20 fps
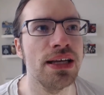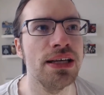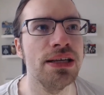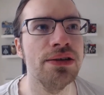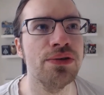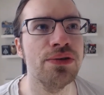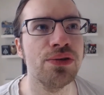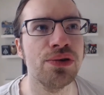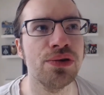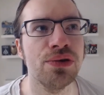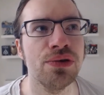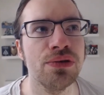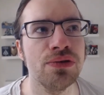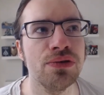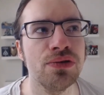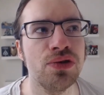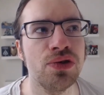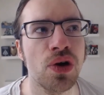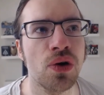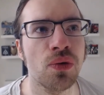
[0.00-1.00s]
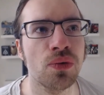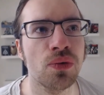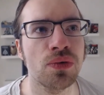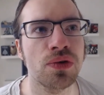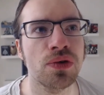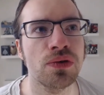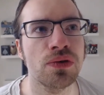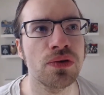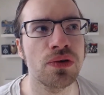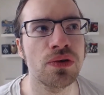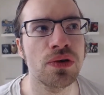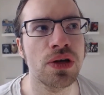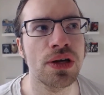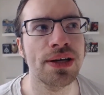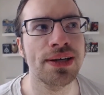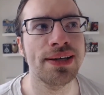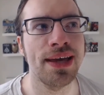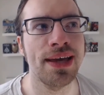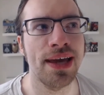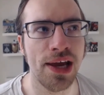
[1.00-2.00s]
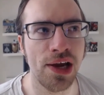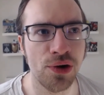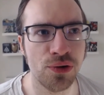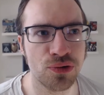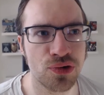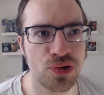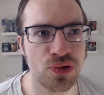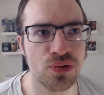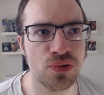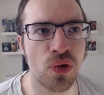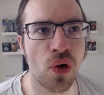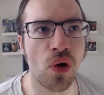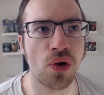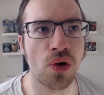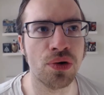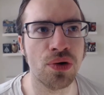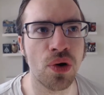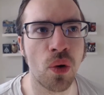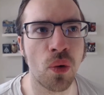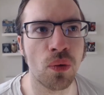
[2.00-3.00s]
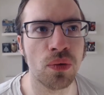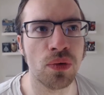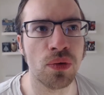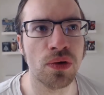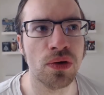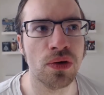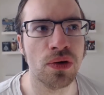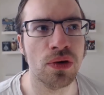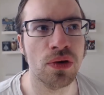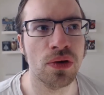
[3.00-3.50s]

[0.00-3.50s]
either don't care to or don't